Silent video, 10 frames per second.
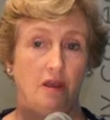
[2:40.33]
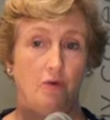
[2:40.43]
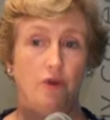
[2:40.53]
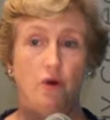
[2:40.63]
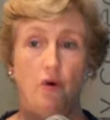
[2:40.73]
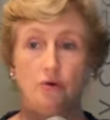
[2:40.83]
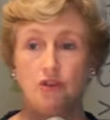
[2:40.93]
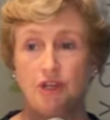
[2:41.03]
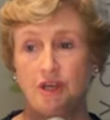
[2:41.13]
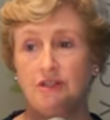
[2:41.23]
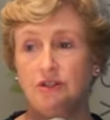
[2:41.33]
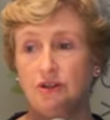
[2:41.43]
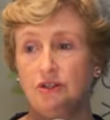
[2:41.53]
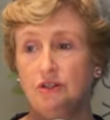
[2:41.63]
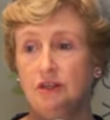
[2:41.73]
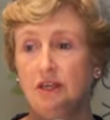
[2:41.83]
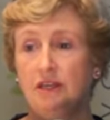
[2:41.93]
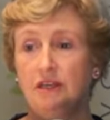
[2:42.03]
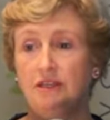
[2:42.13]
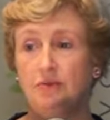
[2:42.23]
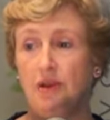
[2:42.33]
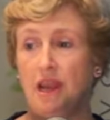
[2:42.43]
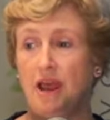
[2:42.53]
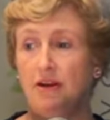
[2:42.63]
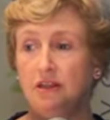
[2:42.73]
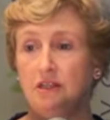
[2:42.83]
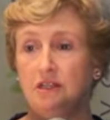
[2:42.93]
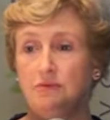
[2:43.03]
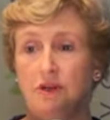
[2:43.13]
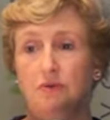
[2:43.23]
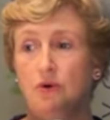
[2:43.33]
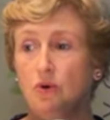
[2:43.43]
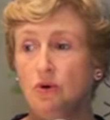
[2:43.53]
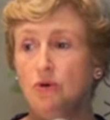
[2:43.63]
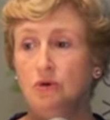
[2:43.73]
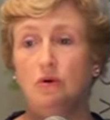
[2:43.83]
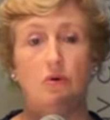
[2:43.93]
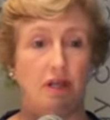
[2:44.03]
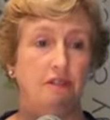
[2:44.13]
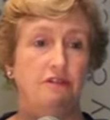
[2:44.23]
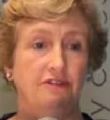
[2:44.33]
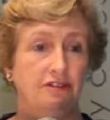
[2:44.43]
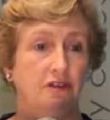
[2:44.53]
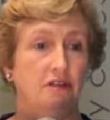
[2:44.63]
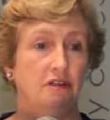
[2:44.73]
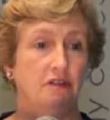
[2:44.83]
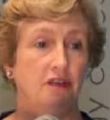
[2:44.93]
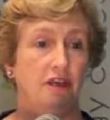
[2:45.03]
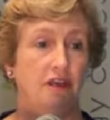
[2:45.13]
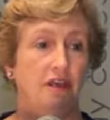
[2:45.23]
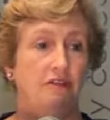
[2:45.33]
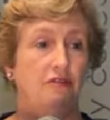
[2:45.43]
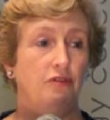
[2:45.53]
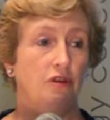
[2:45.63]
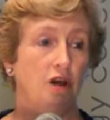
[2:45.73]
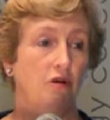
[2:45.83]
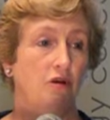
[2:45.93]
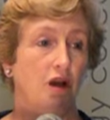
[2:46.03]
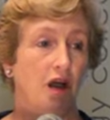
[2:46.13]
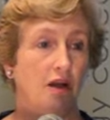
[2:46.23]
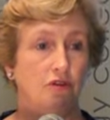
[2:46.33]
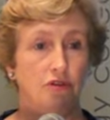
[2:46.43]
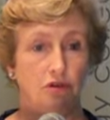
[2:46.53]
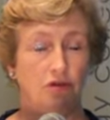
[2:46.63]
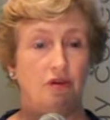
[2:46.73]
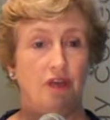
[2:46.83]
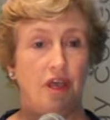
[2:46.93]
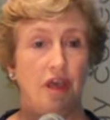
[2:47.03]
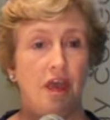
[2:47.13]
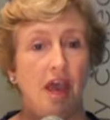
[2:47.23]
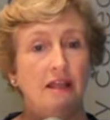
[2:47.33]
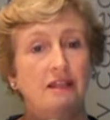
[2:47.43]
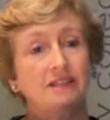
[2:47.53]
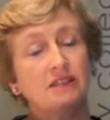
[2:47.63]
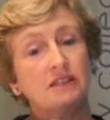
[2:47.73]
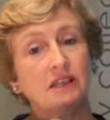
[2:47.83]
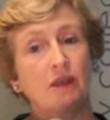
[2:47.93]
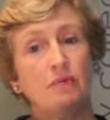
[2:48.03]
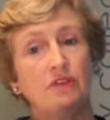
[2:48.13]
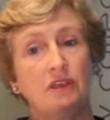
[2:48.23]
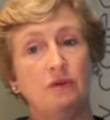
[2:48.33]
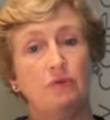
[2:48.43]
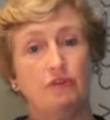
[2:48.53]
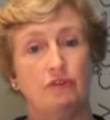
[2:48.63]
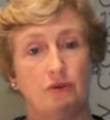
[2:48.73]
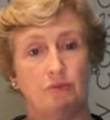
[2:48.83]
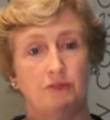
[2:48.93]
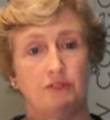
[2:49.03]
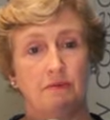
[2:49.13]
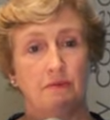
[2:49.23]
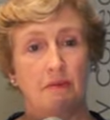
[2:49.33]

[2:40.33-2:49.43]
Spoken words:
We all share certain key similarities, but we all look quite different if you know how to look. And it's the same thing with thrips.